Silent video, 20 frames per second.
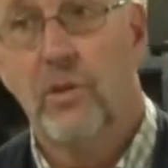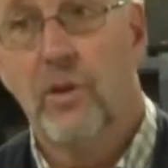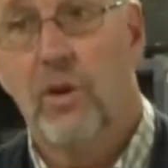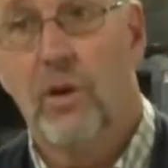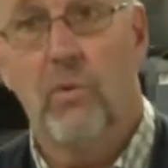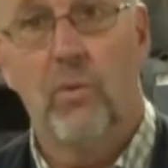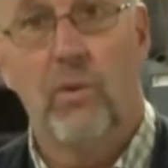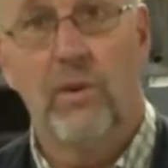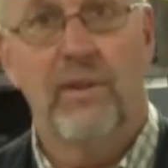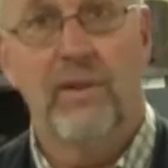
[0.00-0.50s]

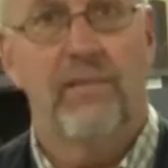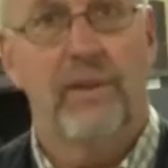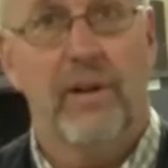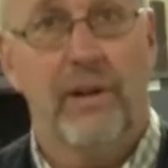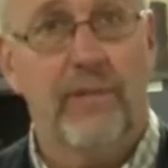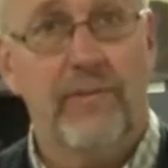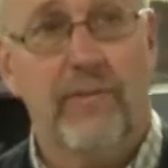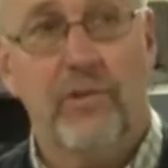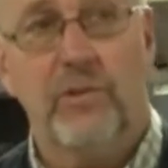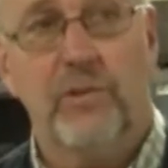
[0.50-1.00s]
are one of the
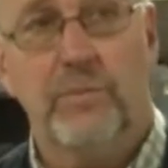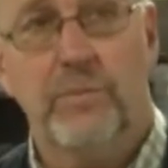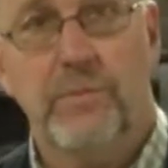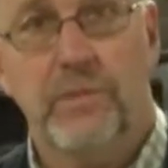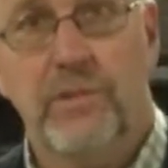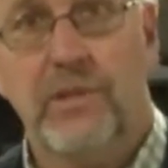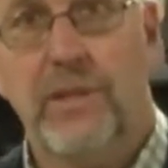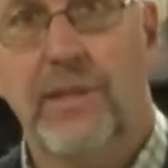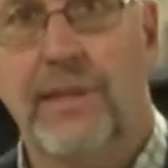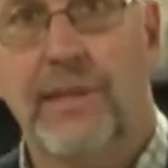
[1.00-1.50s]
very first
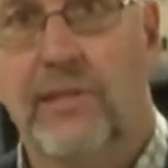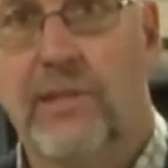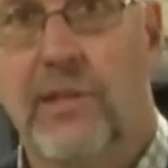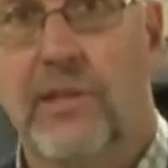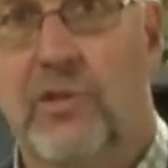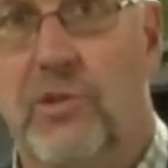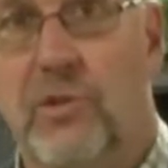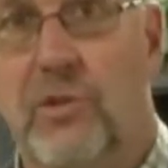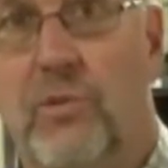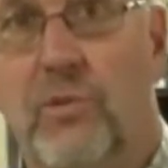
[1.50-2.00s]
machines a
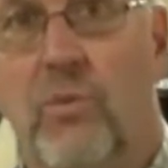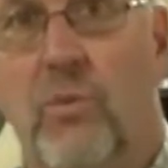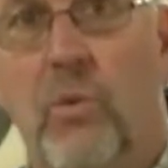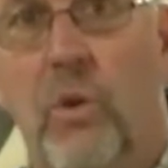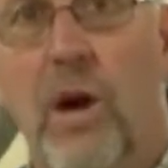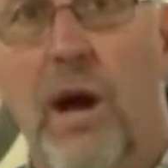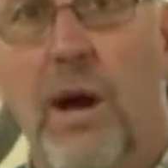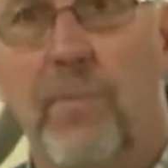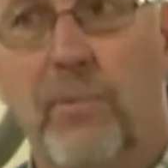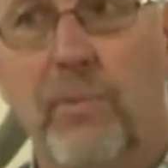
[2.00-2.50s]
student will
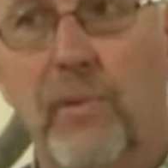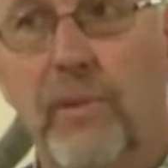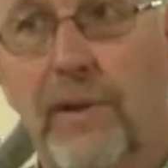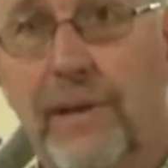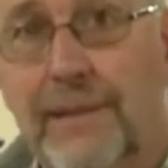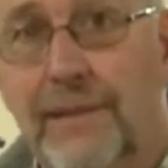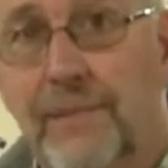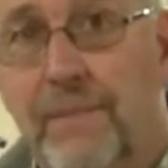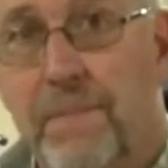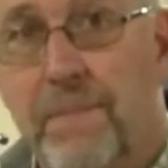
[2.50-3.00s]

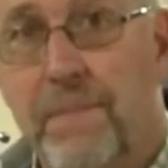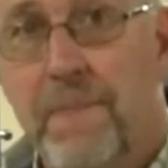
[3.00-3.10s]
operate,